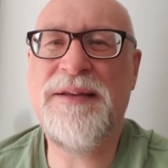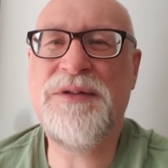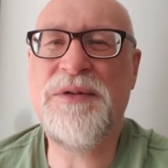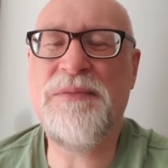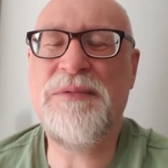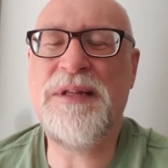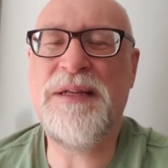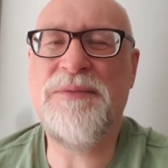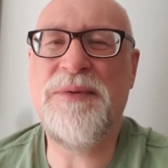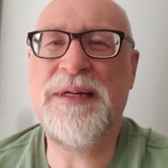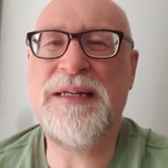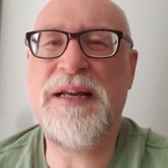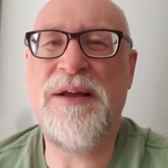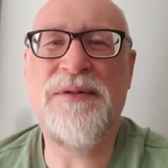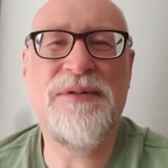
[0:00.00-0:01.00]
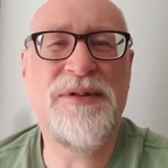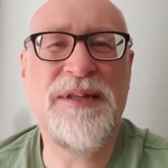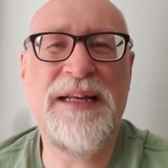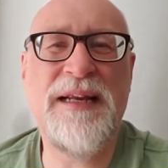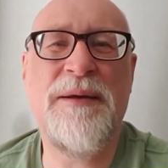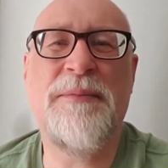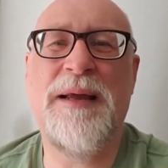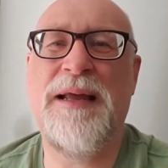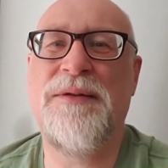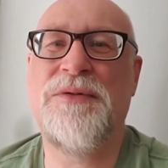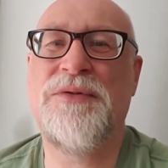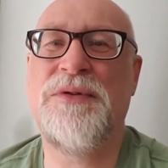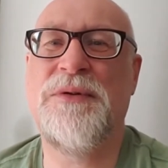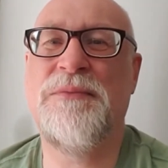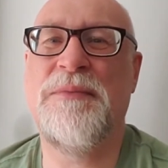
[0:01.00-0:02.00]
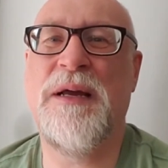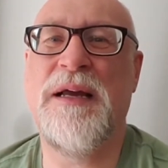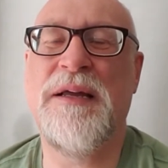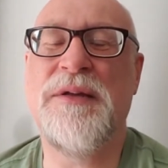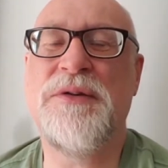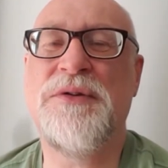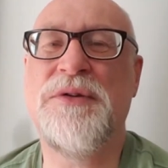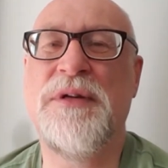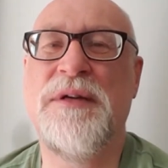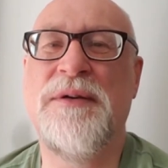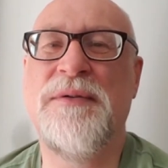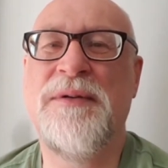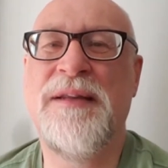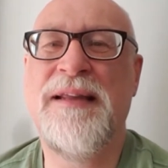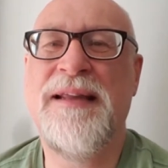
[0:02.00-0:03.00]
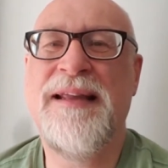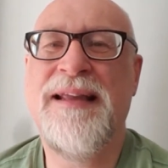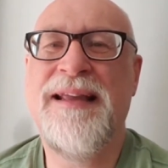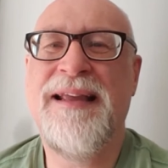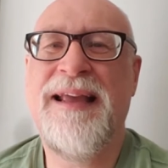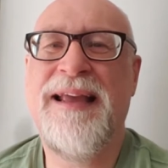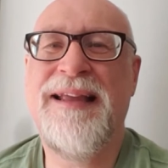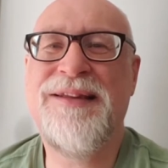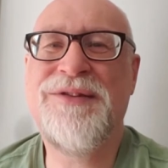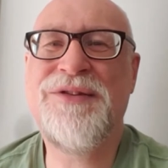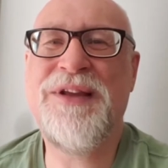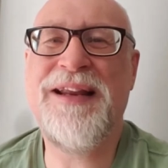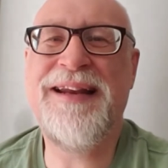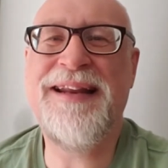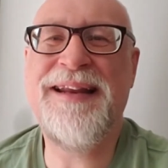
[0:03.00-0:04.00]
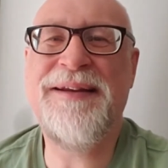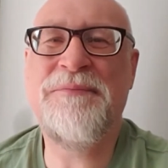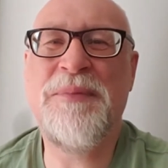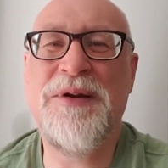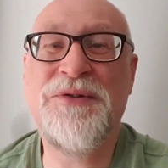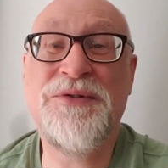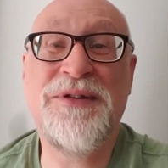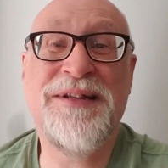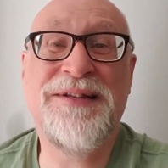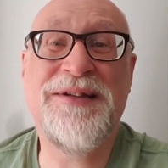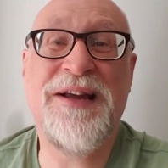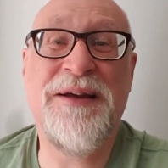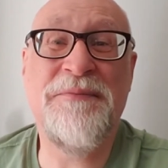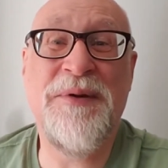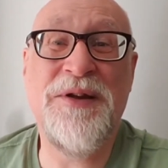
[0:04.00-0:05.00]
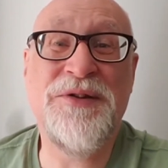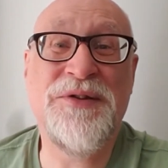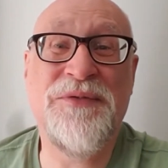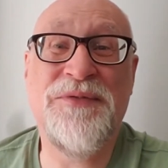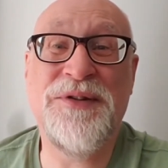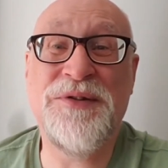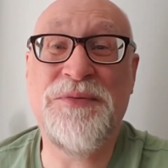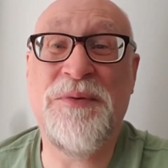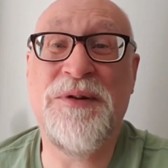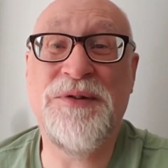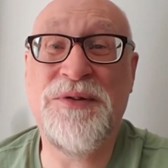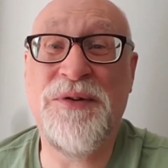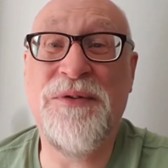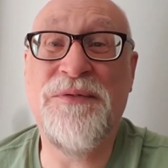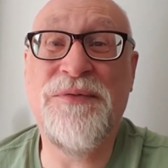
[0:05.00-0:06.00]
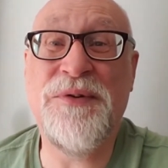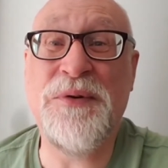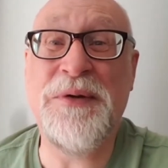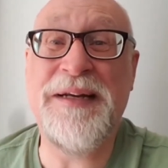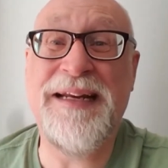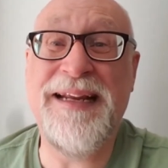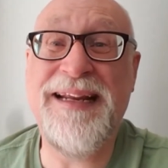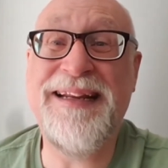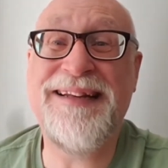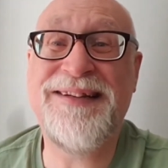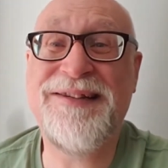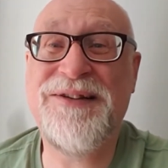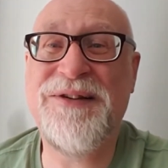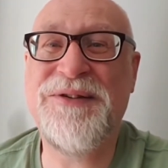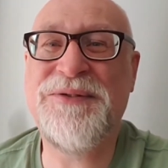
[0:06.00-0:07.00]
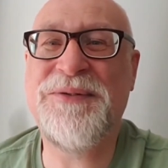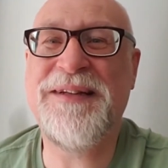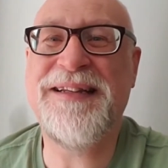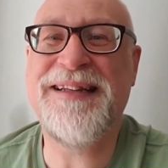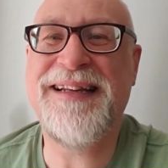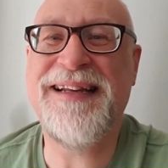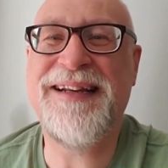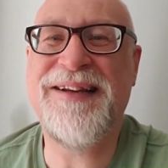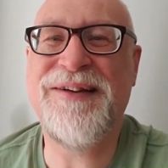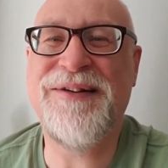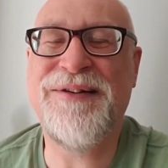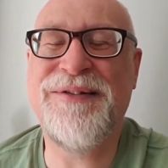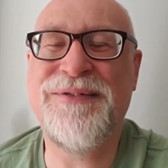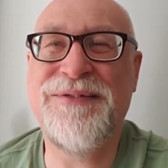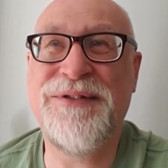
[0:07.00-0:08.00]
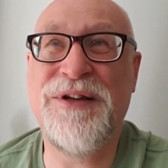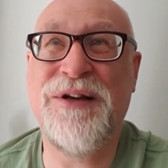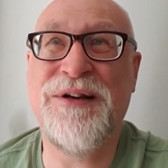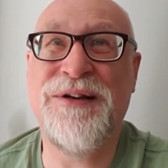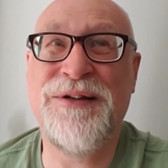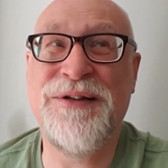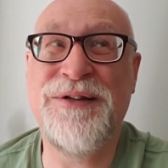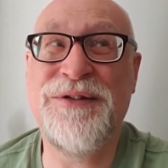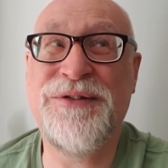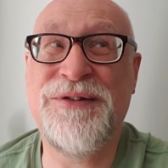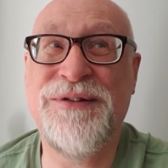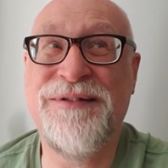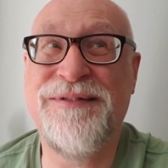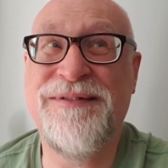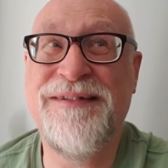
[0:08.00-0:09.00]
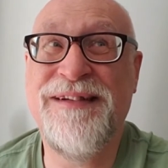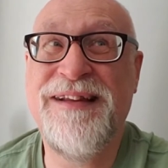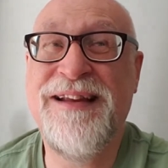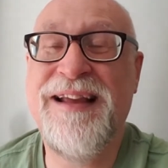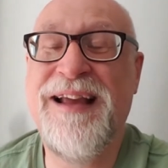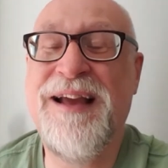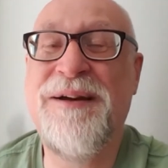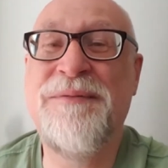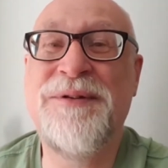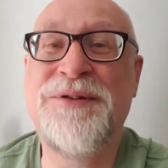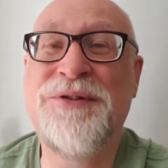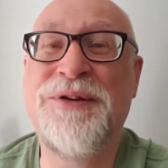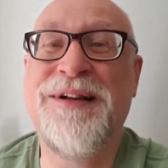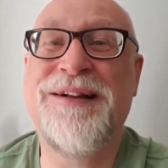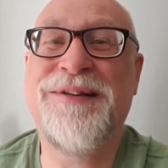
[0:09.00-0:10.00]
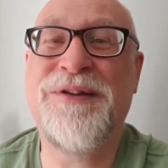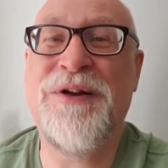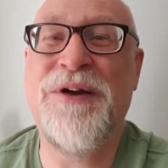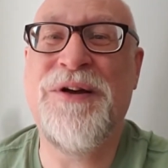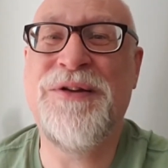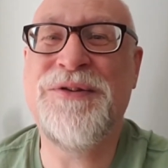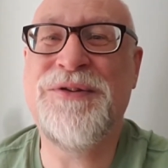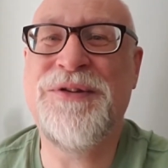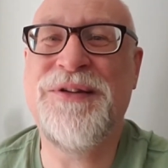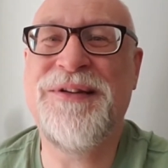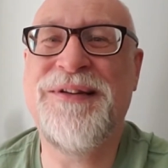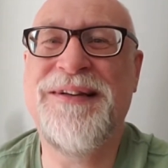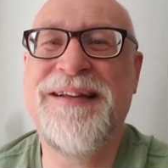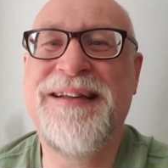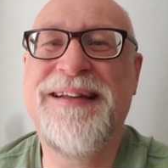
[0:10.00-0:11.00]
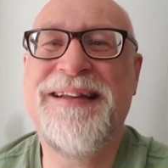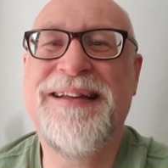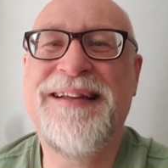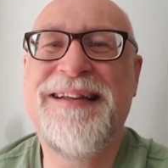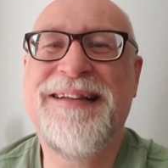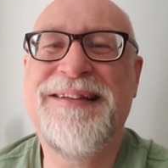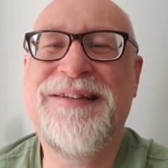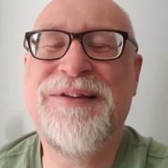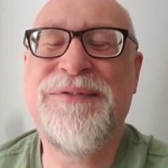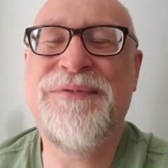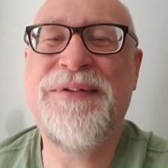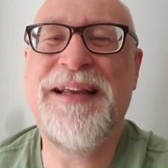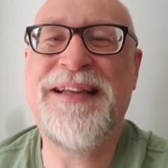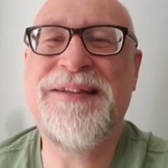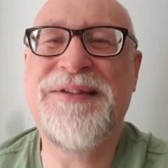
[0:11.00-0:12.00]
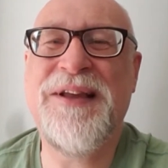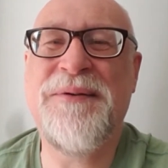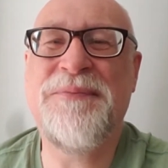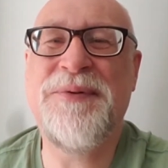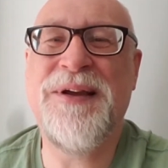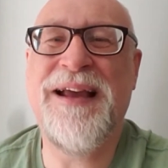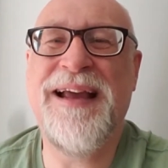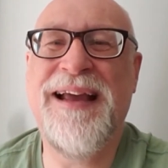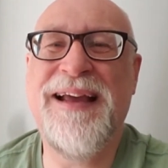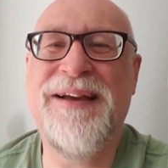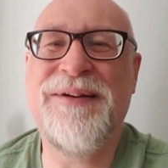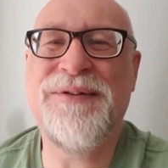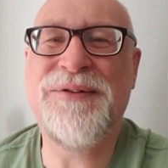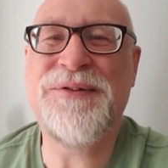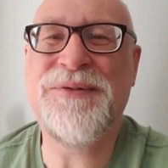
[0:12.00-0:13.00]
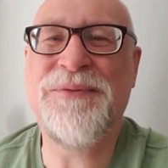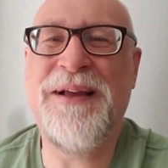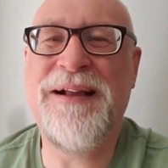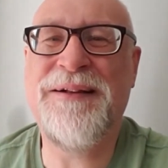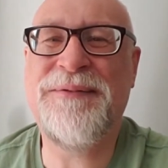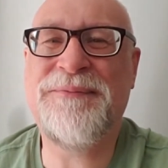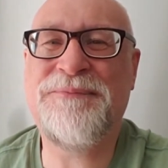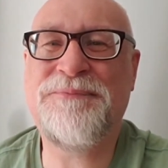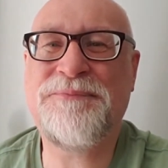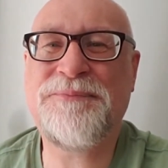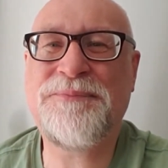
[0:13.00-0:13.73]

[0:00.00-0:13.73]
something we don't think about too much, and certainly most of the time most of us want to avoid it because we think of dollars and how much it'll cost to fix up your house. Well,